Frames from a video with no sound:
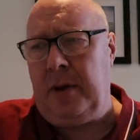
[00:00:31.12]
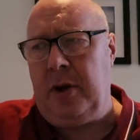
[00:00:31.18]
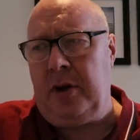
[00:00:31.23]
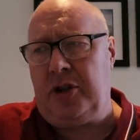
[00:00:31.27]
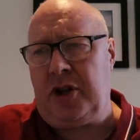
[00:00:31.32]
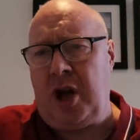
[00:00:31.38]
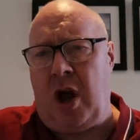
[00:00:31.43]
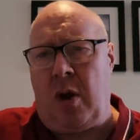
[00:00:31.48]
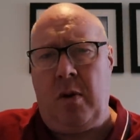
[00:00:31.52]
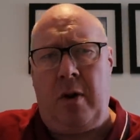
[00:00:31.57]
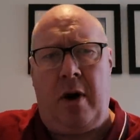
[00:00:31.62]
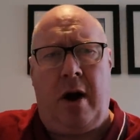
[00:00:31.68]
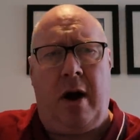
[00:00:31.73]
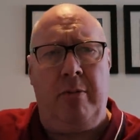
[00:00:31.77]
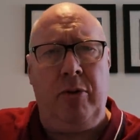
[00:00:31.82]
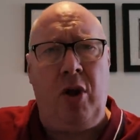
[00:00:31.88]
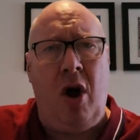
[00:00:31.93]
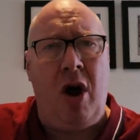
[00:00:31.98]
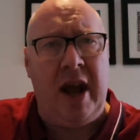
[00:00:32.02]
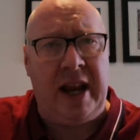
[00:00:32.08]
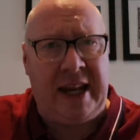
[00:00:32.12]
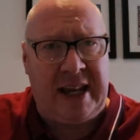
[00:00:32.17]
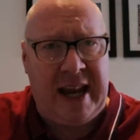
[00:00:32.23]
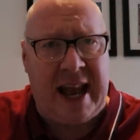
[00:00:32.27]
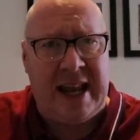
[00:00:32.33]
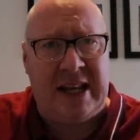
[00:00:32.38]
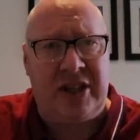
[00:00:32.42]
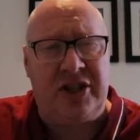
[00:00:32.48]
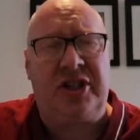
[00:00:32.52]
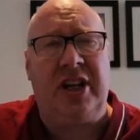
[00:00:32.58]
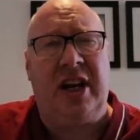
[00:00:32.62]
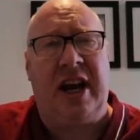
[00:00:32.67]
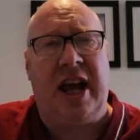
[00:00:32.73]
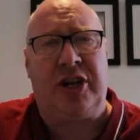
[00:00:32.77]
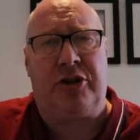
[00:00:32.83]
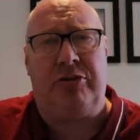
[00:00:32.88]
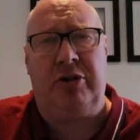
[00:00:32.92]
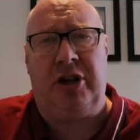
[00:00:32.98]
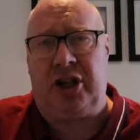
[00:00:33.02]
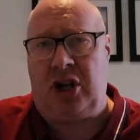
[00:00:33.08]
So I'm not against
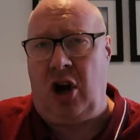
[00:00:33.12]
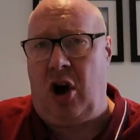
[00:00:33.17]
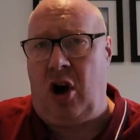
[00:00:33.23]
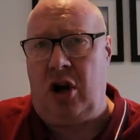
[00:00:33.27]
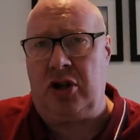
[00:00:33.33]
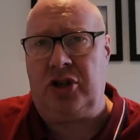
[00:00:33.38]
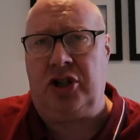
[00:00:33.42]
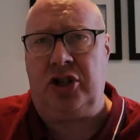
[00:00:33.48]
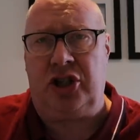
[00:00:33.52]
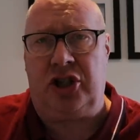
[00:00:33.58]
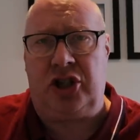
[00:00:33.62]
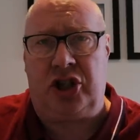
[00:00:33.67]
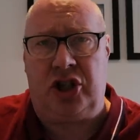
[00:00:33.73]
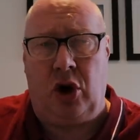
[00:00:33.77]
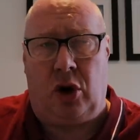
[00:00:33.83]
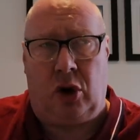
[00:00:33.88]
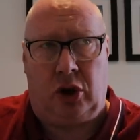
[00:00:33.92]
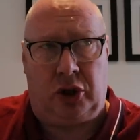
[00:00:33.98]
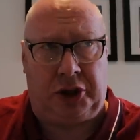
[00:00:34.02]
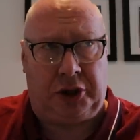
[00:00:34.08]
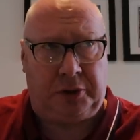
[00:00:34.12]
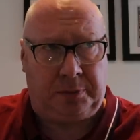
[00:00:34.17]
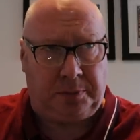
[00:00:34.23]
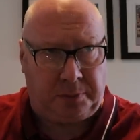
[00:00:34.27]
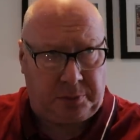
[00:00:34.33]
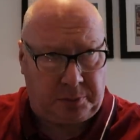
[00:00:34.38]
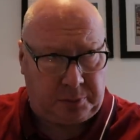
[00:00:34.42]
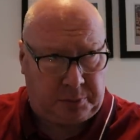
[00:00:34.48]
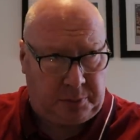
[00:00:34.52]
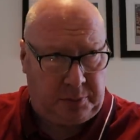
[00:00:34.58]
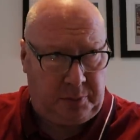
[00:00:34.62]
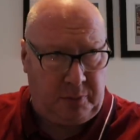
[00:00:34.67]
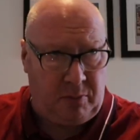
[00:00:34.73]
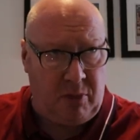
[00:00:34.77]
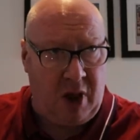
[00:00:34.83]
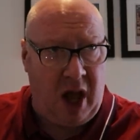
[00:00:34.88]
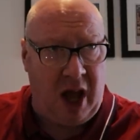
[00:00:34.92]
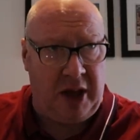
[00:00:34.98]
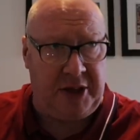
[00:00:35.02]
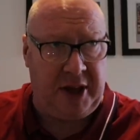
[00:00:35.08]
electric cars as such.
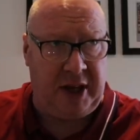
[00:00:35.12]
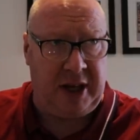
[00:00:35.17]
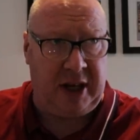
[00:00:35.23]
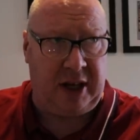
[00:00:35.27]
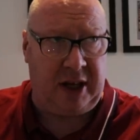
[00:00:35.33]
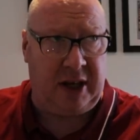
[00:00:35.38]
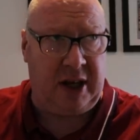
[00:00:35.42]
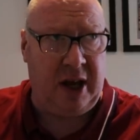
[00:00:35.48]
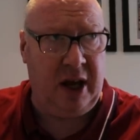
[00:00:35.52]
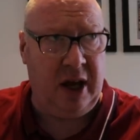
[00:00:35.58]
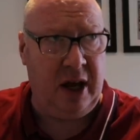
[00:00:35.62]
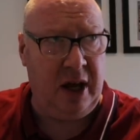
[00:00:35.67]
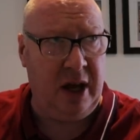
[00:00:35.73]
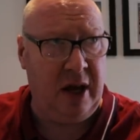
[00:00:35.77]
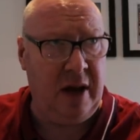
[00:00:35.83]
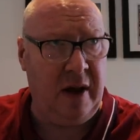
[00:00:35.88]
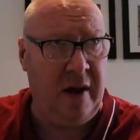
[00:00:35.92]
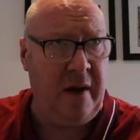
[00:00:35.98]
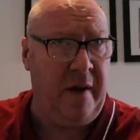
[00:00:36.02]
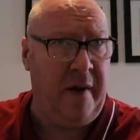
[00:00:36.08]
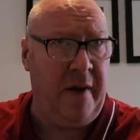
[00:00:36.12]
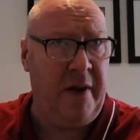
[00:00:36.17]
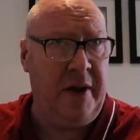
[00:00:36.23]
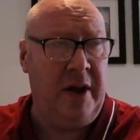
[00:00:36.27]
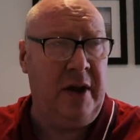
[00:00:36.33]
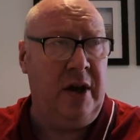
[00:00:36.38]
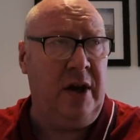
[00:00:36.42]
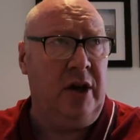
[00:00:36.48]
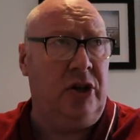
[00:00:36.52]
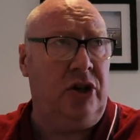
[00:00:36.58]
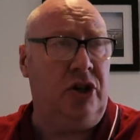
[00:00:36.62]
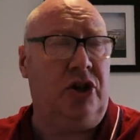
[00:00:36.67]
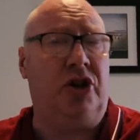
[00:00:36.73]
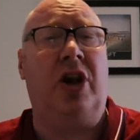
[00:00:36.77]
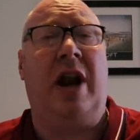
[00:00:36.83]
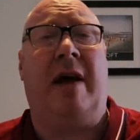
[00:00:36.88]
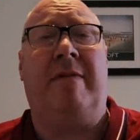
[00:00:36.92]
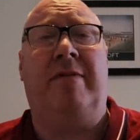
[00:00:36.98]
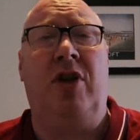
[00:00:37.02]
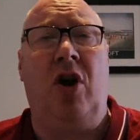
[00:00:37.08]
I think you
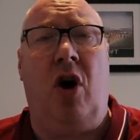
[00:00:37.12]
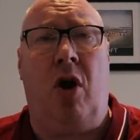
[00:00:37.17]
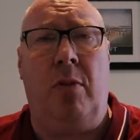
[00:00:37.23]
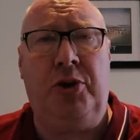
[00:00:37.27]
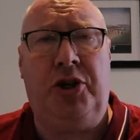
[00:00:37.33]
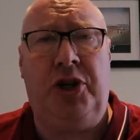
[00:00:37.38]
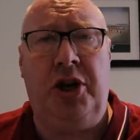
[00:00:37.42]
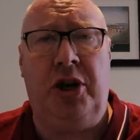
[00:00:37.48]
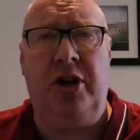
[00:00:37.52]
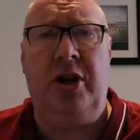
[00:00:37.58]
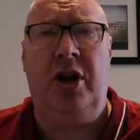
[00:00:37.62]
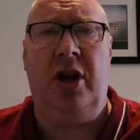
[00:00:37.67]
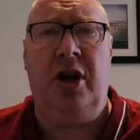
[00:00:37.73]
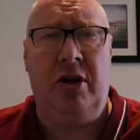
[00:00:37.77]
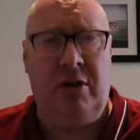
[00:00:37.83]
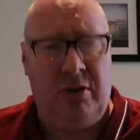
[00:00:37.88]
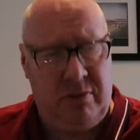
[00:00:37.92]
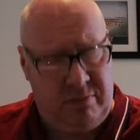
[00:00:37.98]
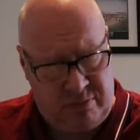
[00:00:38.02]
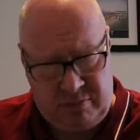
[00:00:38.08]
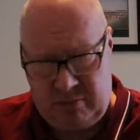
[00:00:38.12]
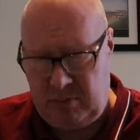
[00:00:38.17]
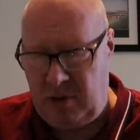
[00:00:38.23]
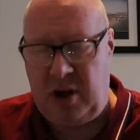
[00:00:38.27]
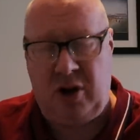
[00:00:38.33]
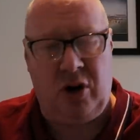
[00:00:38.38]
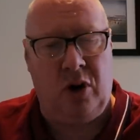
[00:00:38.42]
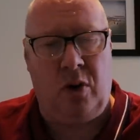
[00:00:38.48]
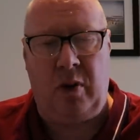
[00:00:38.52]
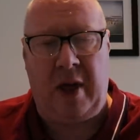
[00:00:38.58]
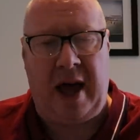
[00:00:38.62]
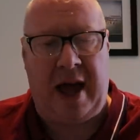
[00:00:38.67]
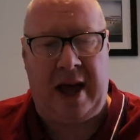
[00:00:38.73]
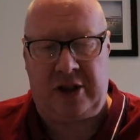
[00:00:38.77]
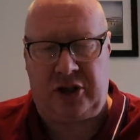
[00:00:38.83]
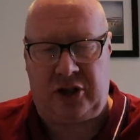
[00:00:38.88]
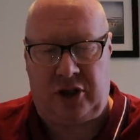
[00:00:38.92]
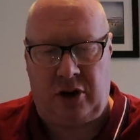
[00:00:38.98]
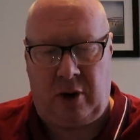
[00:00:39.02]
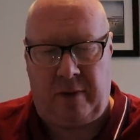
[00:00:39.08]
should have the option and all
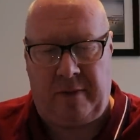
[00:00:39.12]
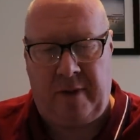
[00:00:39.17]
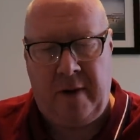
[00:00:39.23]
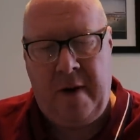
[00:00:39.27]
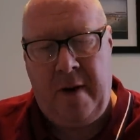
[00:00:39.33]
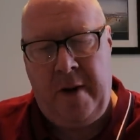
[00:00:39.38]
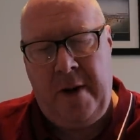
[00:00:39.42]
that stuff.